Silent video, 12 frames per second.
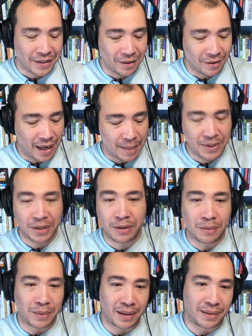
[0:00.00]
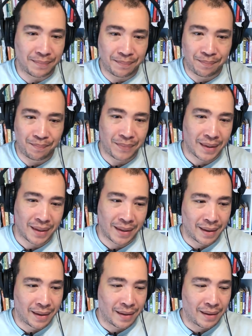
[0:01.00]
So, obstacle one
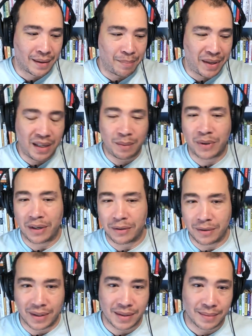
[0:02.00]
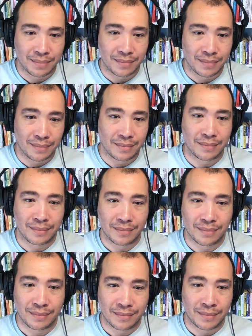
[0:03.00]
competing priorities,
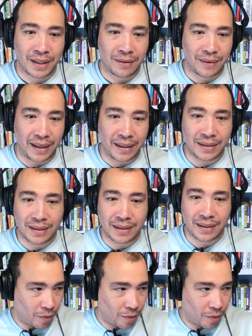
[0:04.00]
right?